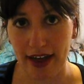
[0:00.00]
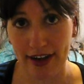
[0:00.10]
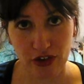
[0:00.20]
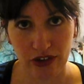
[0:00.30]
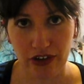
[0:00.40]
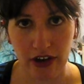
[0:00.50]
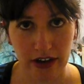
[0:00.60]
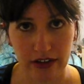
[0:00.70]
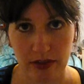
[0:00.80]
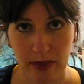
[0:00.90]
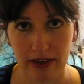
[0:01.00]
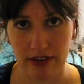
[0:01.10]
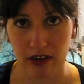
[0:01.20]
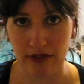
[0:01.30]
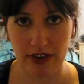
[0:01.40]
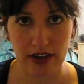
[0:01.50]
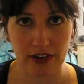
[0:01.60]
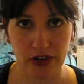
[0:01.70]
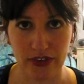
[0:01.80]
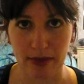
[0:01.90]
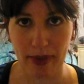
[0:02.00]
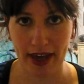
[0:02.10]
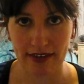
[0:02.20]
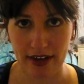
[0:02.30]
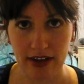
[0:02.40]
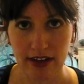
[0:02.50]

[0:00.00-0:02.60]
actually talking to myself 10 years in the past,